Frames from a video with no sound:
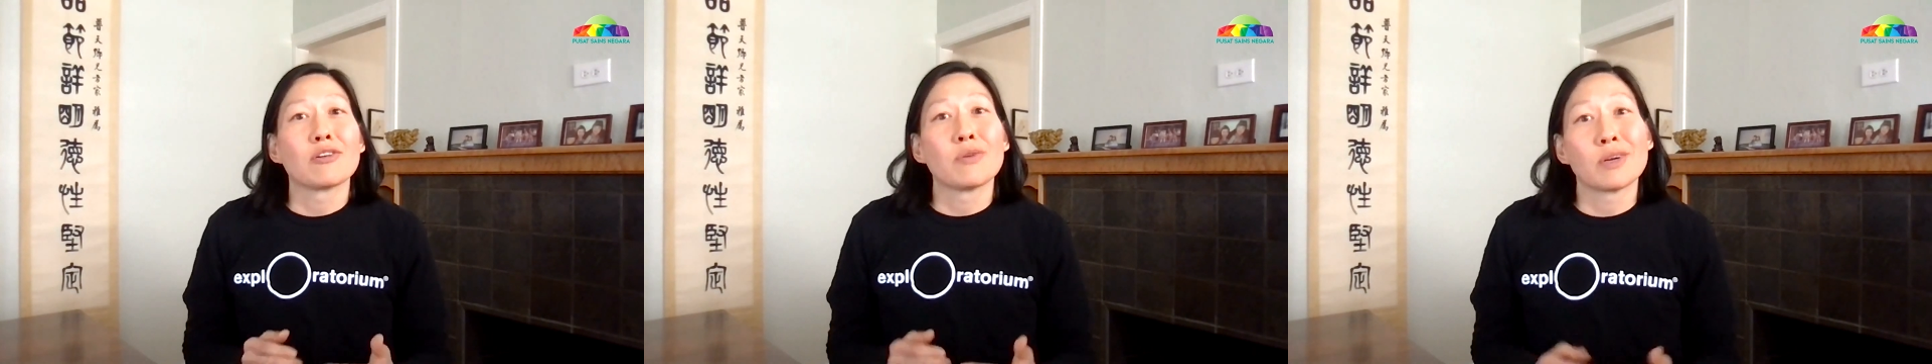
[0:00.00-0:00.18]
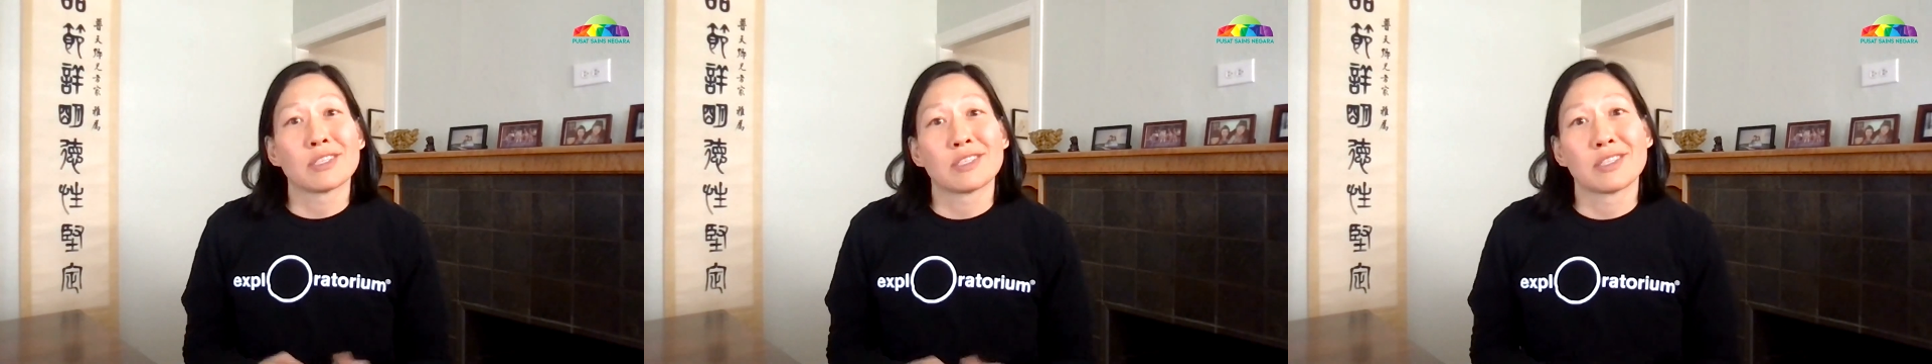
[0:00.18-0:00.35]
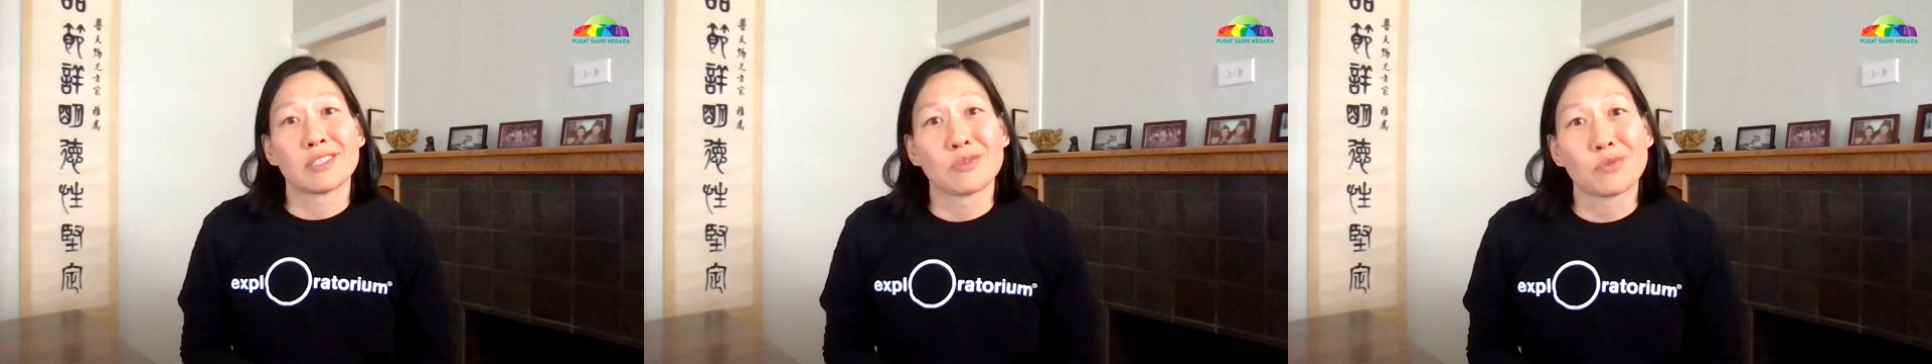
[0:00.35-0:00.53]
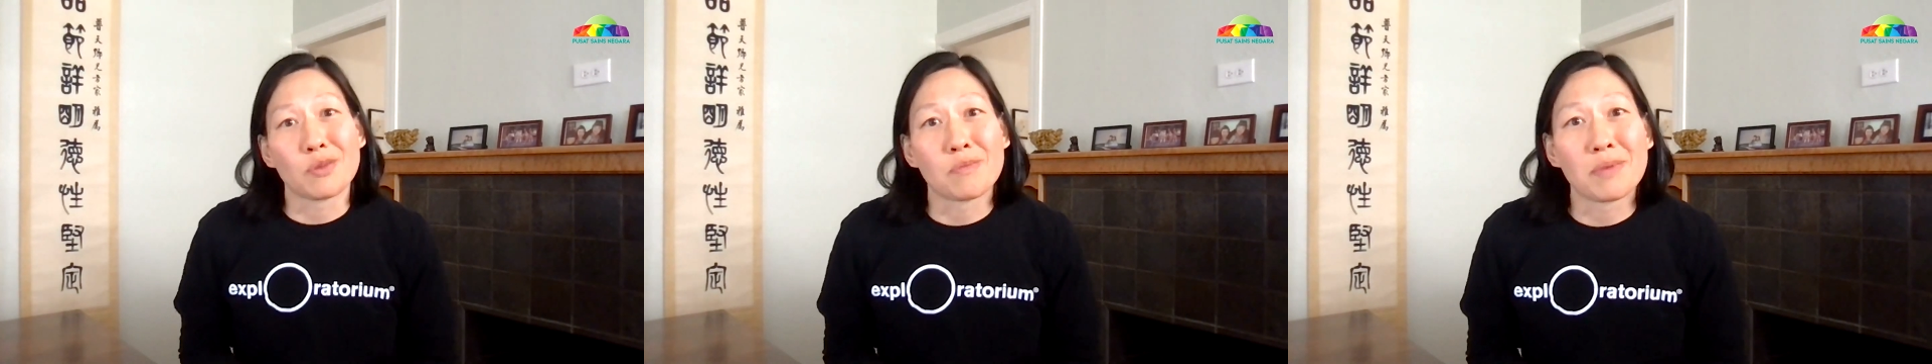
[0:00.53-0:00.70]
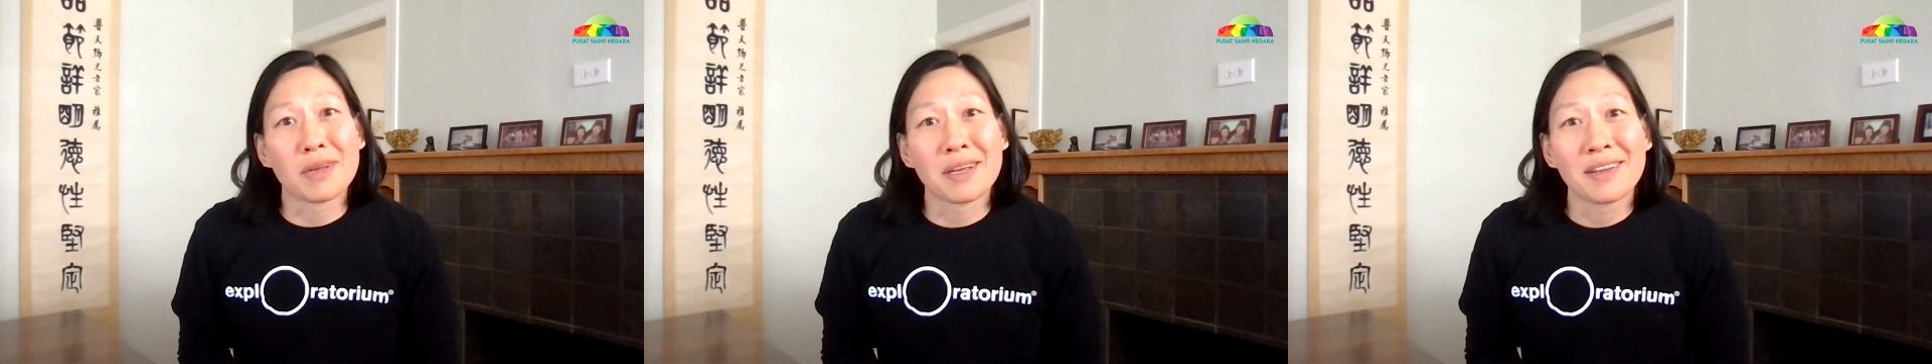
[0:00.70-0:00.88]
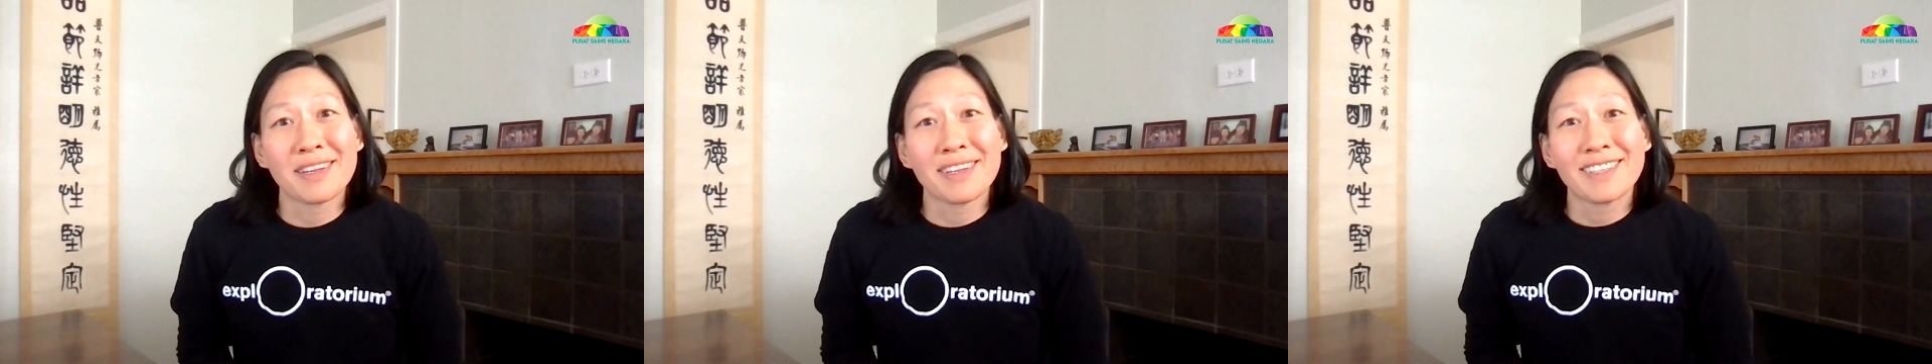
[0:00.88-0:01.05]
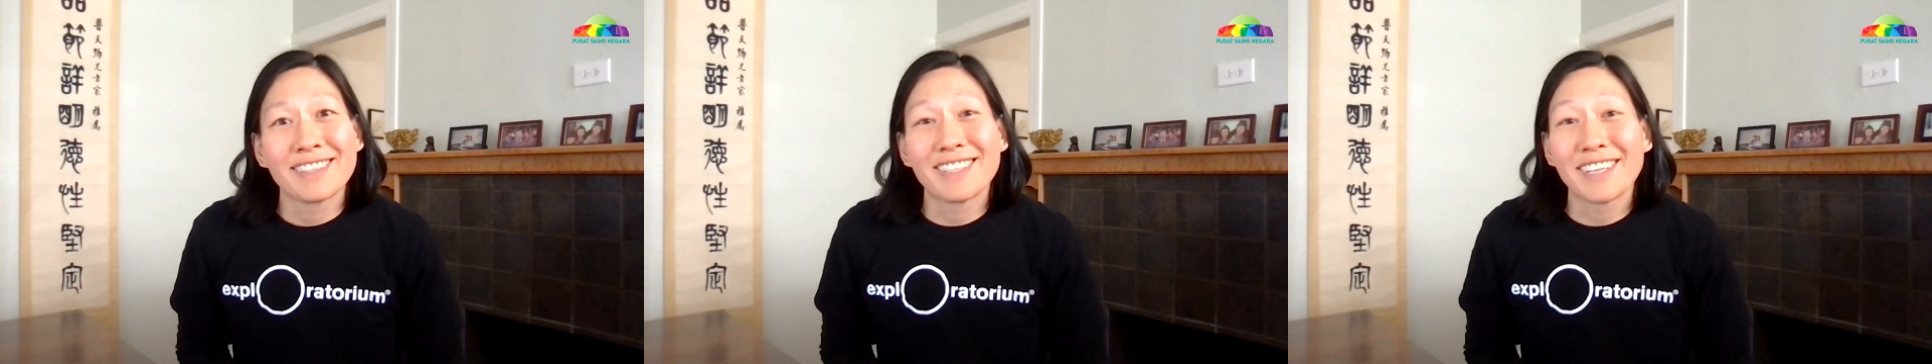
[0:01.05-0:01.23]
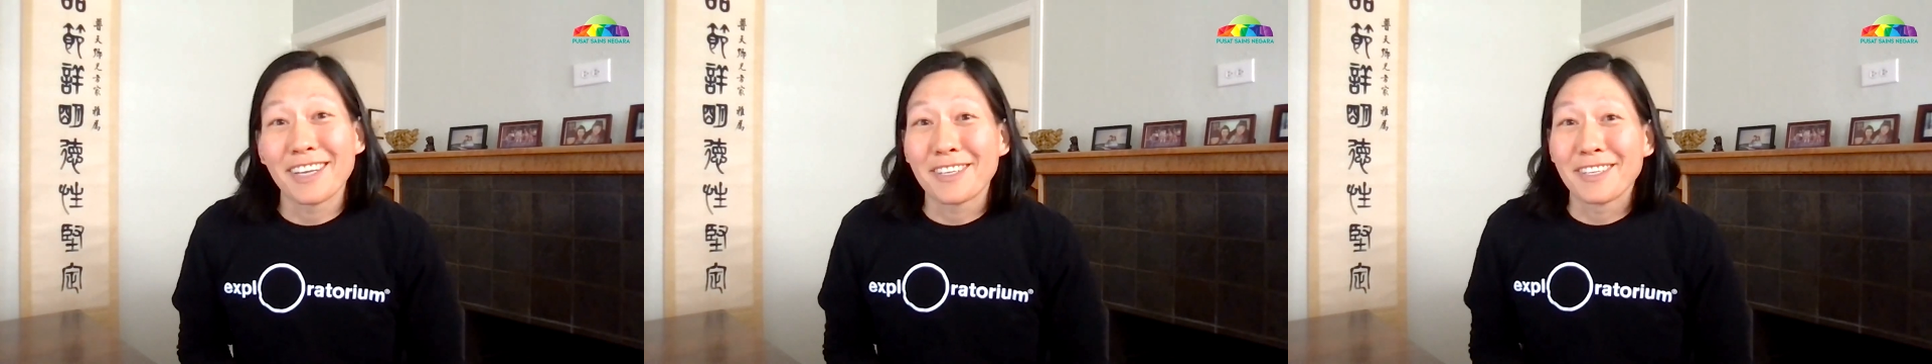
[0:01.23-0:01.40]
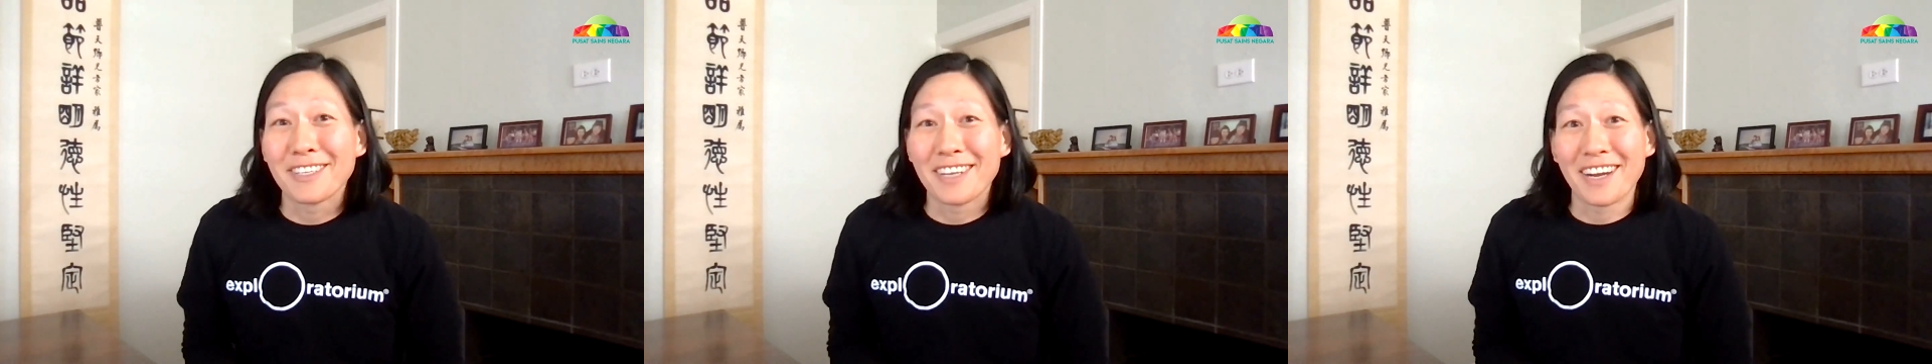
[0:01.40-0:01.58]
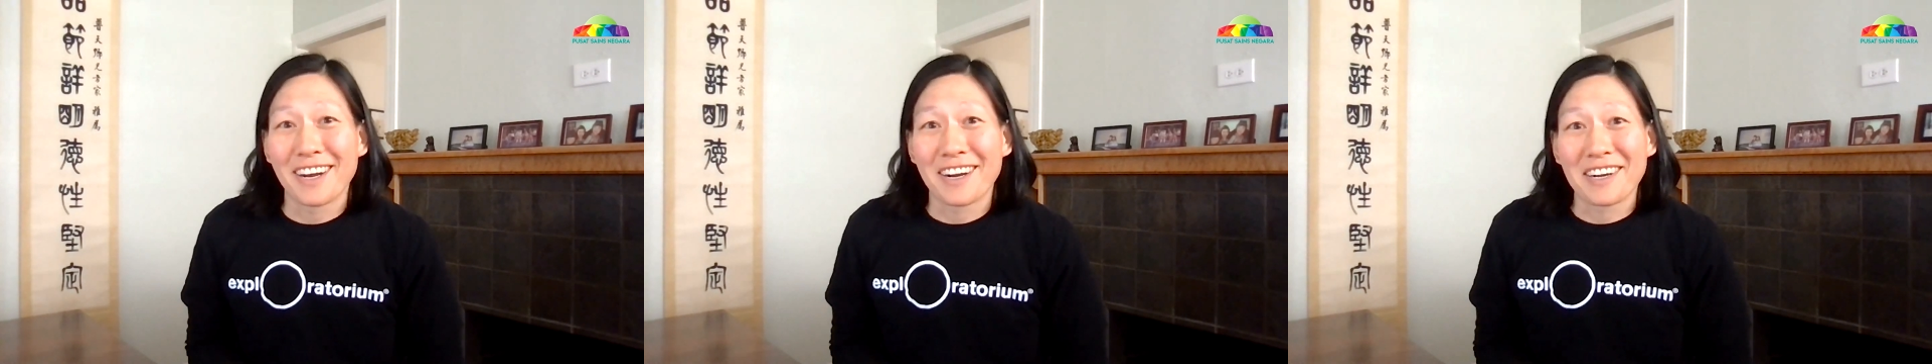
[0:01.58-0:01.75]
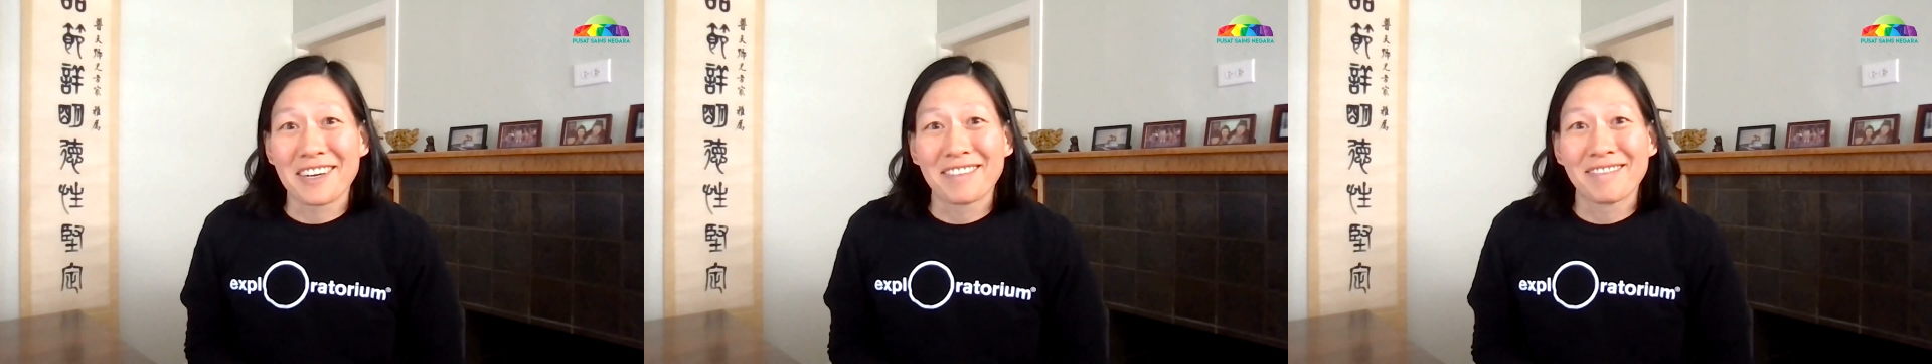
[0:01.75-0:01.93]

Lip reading: questions with me. Take good care.